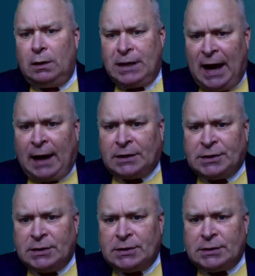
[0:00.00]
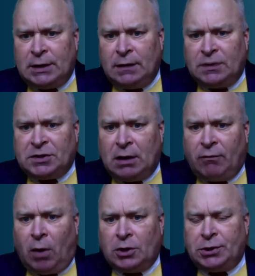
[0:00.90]
taxes in the state
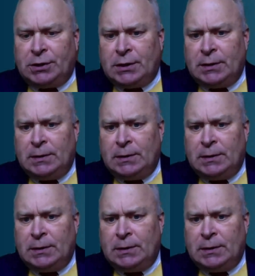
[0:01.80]
of Washington.